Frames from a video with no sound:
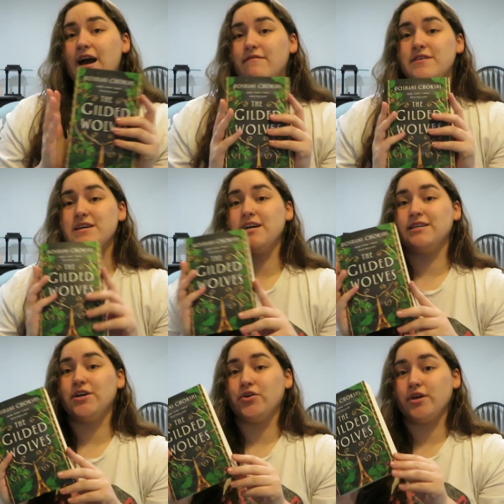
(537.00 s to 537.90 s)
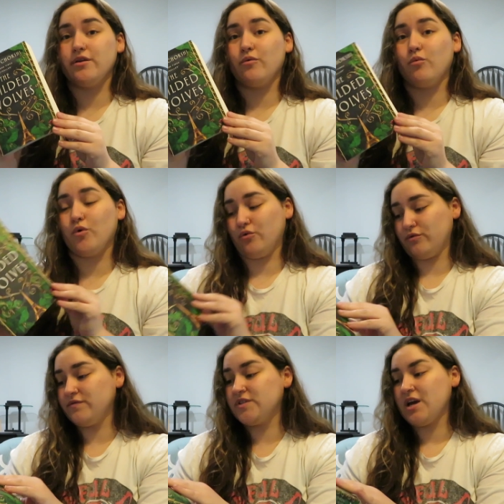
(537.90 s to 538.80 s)
I have the Gilded
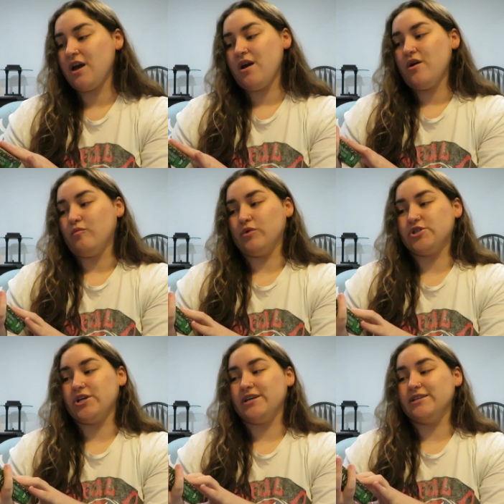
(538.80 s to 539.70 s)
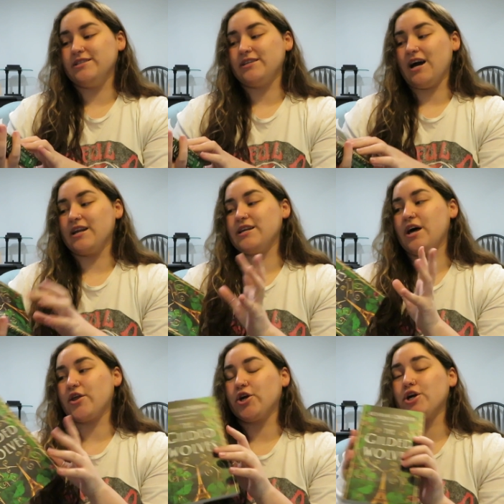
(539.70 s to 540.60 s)
Wolves, which is
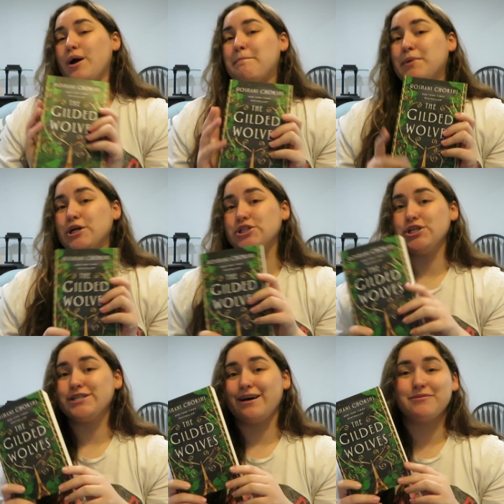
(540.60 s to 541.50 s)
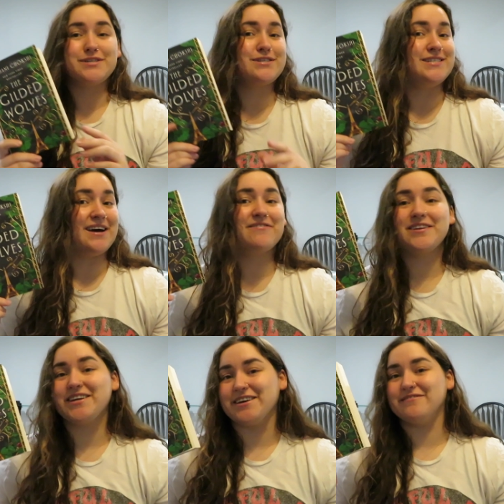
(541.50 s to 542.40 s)
another purchase that was
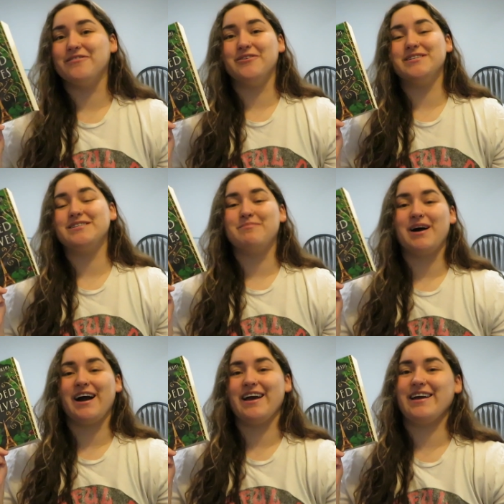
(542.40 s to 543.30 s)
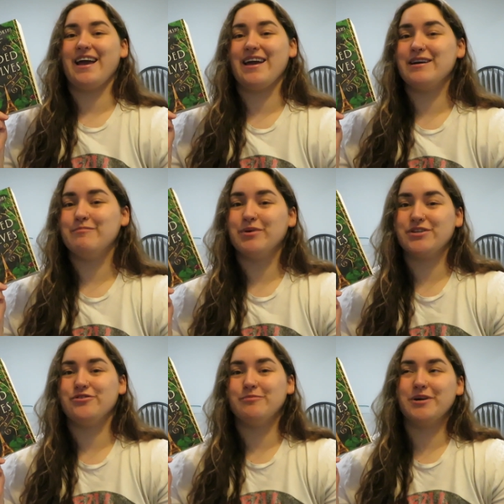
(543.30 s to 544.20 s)
definitely influenced by a
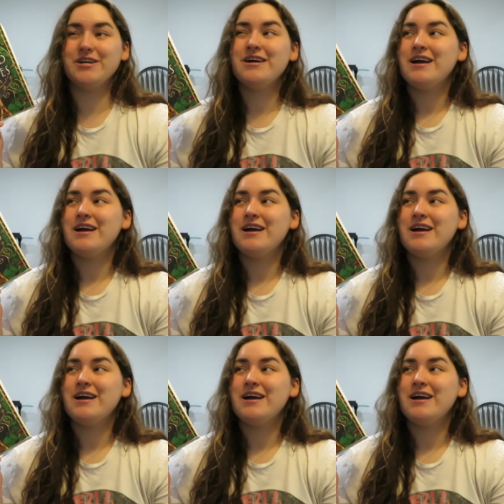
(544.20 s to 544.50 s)
booktuber.